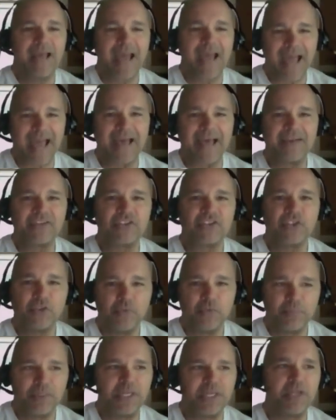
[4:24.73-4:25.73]
has
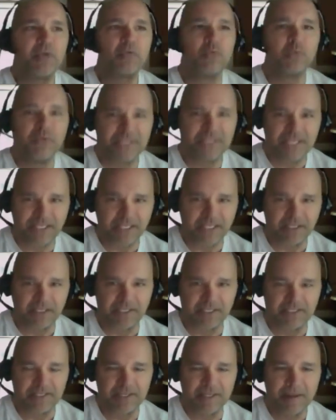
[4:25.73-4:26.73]
to be
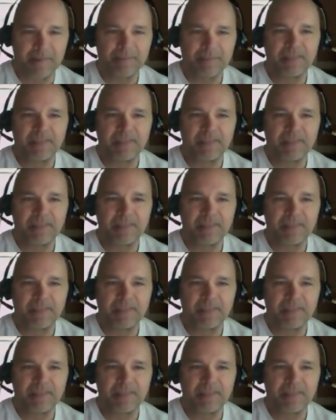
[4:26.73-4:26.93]
ridiculous.